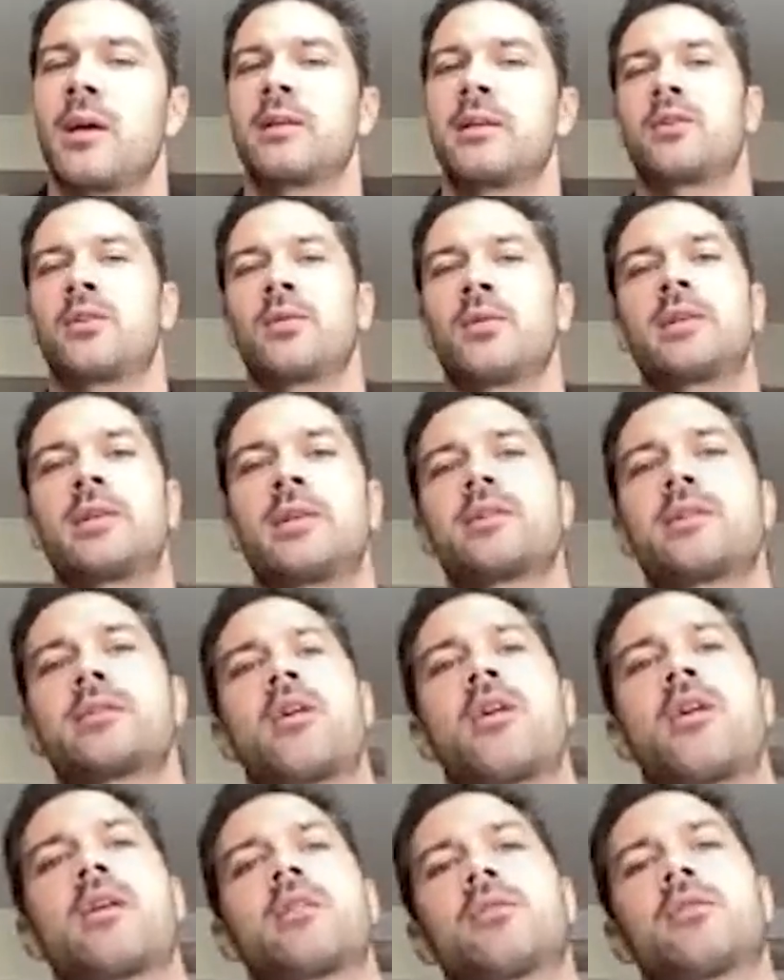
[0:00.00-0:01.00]
And the Grinch's oh.
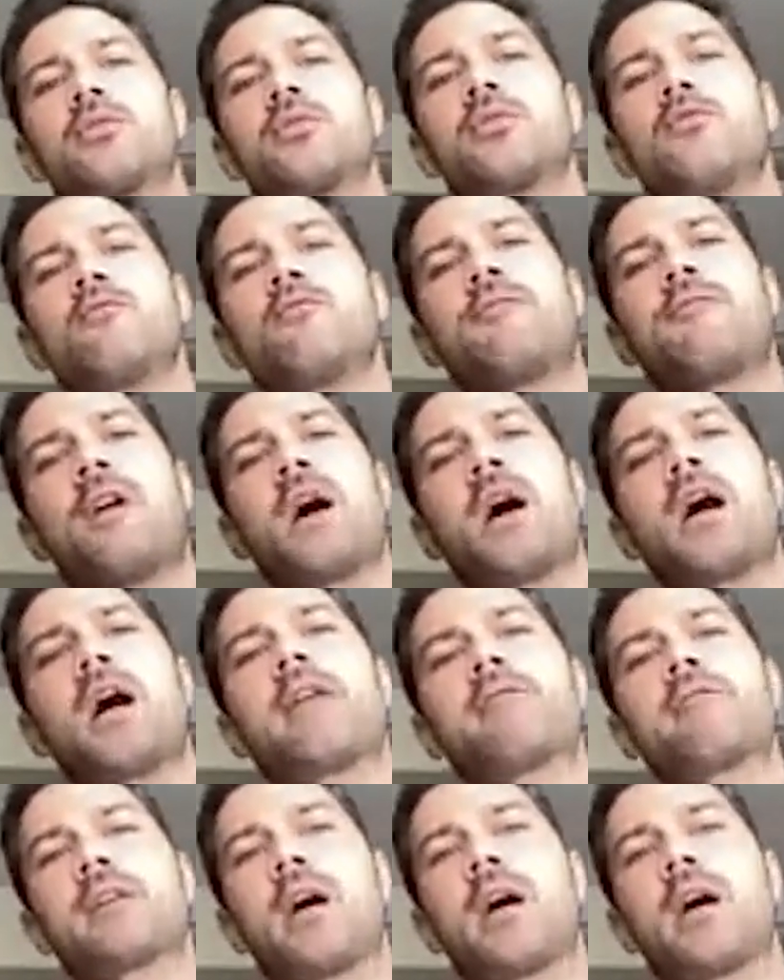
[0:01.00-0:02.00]
heart grew five
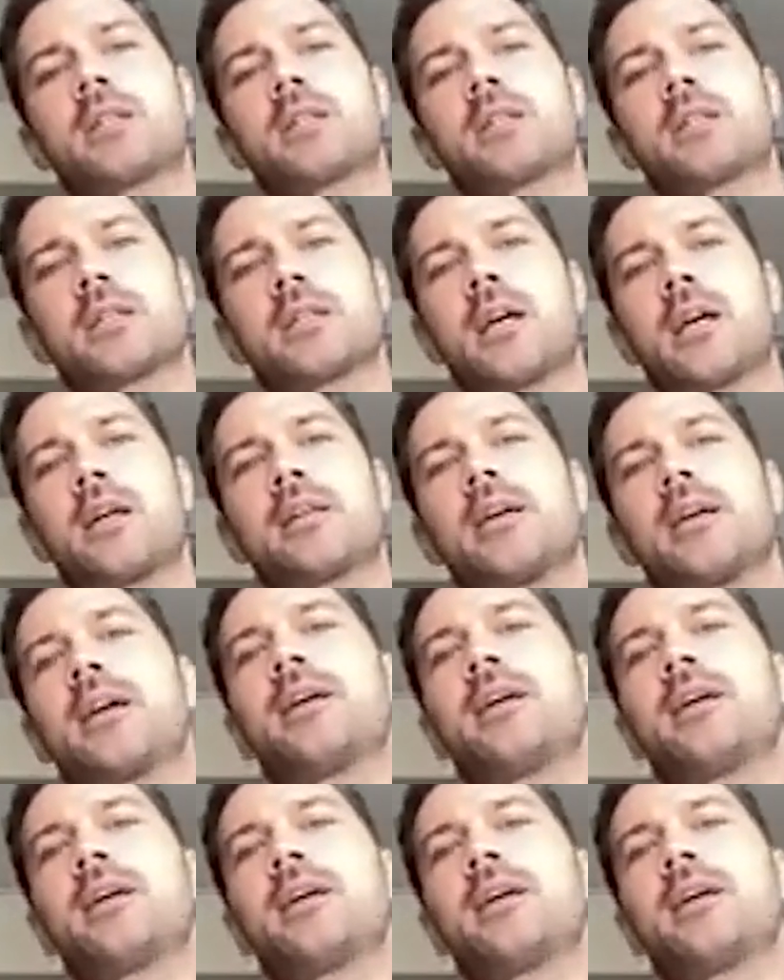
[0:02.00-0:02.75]
sizes that day.